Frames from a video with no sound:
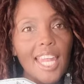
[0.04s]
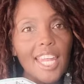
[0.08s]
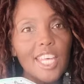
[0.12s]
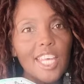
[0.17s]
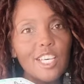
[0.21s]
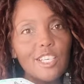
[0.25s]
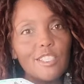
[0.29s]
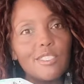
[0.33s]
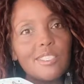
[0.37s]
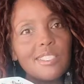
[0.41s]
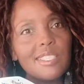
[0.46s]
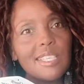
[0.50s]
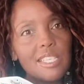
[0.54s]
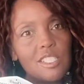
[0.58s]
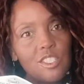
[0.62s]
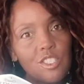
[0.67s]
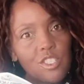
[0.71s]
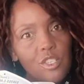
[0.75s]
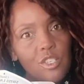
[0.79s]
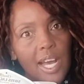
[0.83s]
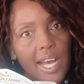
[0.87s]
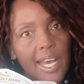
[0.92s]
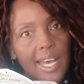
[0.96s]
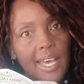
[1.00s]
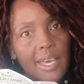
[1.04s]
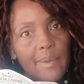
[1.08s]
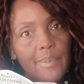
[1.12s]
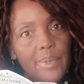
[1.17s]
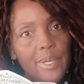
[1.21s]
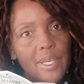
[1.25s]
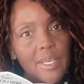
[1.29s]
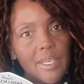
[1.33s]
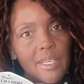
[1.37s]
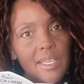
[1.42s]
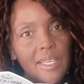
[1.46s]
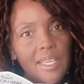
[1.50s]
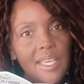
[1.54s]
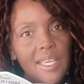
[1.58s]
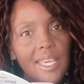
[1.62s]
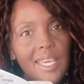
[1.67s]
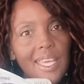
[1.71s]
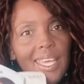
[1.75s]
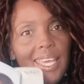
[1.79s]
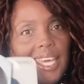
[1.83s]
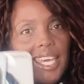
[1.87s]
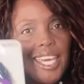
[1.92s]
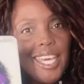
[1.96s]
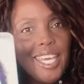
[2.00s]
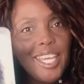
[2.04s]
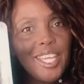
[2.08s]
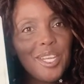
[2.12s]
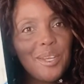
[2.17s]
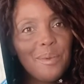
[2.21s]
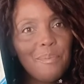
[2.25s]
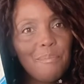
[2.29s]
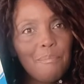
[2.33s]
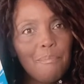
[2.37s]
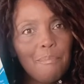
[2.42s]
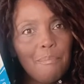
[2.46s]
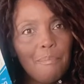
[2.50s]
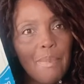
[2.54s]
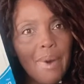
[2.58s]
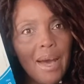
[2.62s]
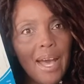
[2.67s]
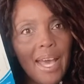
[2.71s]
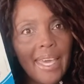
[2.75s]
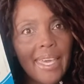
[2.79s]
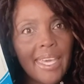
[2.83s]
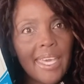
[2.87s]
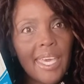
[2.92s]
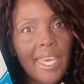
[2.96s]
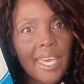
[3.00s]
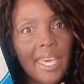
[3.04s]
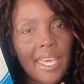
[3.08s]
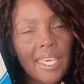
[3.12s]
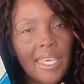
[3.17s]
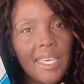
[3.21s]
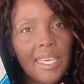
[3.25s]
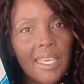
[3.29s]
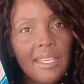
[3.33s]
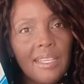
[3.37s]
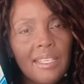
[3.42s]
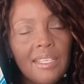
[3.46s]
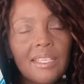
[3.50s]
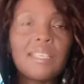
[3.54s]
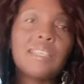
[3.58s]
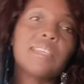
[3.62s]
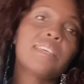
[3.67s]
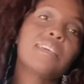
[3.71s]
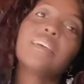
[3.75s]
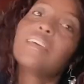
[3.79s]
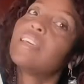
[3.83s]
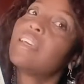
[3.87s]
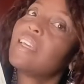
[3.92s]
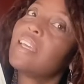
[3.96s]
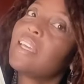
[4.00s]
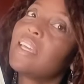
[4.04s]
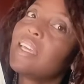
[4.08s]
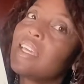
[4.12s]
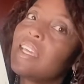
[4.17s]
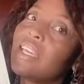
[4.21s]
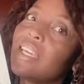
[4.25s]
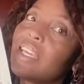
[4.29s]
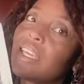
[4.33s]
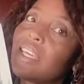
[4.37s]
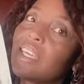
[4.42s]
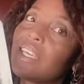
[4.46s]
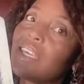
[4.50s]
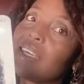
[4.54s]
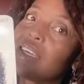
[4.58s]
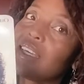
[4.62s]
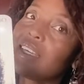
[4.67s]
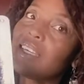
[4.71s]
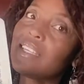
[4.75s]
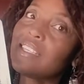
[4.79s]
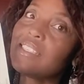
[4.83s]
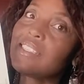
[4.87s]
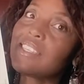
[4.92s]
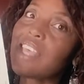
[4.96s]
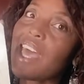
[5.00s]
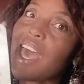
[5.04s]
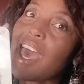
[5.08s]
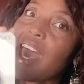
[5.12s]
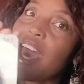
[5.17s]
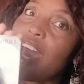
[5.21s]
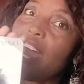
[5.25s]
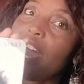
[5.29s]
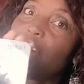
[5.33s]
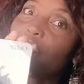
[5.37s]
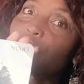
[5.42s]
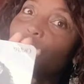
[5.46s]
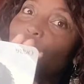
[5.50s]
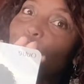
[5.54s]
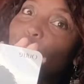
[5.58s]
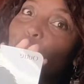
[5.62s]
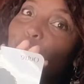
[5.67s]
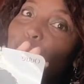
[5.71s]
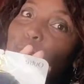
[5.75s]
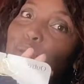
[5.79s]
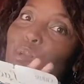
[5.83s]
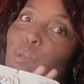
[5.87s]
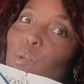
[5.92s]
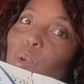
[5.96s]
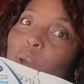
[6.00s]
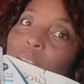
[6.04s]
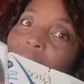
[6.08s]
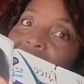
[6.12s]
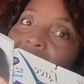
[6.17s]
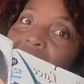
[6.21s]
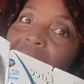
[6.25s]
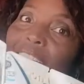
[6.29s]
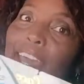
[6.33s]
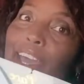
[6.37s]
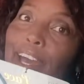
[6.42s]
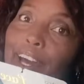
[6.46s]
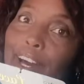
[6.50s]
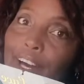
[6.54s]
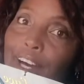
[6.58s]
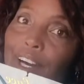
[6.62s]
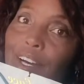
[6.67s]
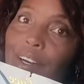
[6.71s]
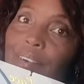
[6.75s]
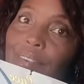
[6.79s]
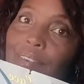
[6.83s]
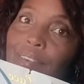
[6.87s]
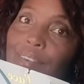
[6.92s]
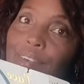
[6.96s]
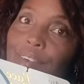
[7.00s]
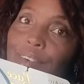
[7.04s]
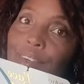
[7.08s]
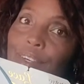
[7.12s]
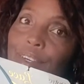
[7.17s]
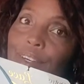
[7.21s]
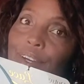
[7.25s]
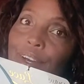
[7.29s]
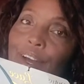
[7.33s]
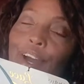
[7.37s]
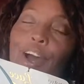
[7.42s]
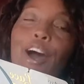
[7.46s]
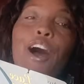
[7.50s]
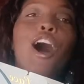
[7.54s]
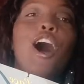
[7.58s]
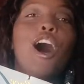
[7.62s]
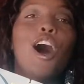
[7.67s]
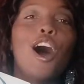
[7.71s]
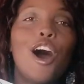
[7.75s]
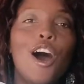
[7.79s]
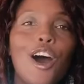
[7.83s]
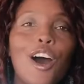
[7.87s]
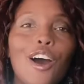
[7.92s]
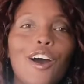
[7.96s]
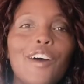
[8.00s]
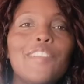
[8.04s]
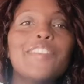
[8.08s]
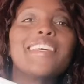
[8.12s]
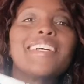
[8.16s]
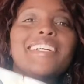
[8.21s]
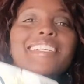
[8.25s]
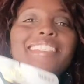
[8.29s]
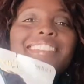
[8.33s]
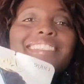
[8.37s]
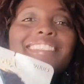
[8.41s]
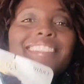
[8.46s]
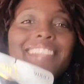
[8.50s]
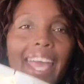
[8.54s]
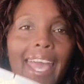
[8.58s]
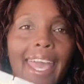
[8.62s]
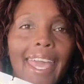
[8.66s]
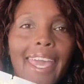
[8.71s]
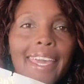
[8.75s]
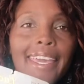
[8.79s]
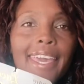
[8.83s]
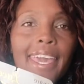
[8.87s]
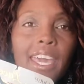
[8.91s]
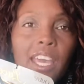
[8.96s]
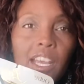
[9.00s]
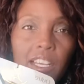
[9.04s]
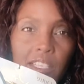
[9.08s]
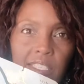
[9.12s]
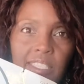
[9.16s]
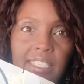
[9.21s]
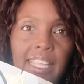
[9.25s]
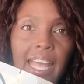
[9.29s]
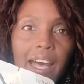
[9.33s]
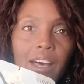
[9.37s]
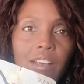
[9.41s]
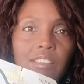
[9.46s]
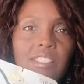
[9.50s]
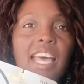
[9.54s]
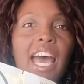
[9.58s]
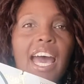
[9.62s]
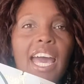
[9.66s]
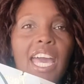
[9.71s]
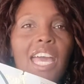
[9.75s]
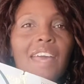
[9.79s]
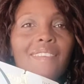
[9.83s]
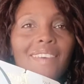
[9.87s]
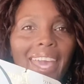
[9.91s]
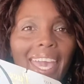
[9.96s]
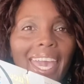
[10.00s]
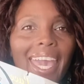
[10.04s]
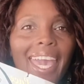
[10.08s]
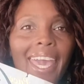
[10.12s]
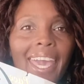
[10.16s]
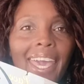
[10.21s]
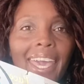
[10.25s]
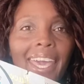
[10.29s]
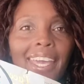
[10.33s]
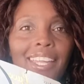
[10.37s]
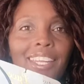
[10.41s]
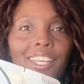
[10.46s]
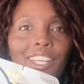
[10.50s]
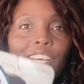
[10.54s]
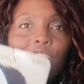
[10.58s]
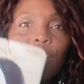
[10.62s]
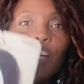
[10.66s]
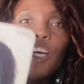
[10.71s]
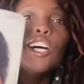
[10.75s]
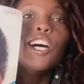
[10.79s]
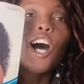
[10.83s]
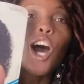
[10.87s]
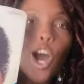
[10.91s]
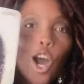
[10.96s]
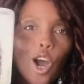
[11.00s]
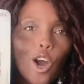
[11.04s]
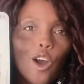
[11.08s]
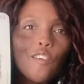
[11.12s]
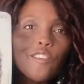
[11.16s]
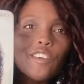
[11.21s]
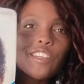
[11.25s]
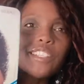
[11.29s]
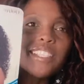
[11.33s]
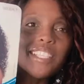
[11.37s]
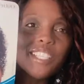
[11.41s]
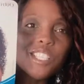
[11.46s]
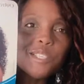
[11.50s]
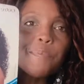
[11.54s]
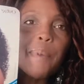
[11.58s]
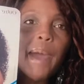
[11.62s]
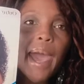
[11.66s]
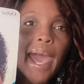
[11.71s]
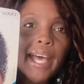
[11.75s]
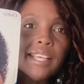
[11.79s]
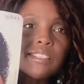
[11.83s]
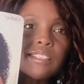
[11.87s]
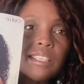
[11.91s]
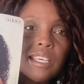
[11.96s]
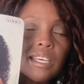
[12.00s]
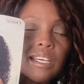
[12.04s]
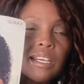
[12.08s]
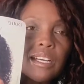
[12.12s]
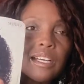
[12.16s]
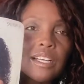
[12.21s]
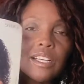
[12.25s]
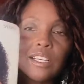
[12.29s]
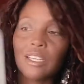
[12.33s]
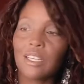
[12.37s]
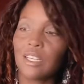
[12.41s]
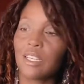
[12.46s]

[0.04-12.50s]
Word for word: Hello, Sun Tribe. In my hand is an array of all the dang hairstyles I have had over this past year.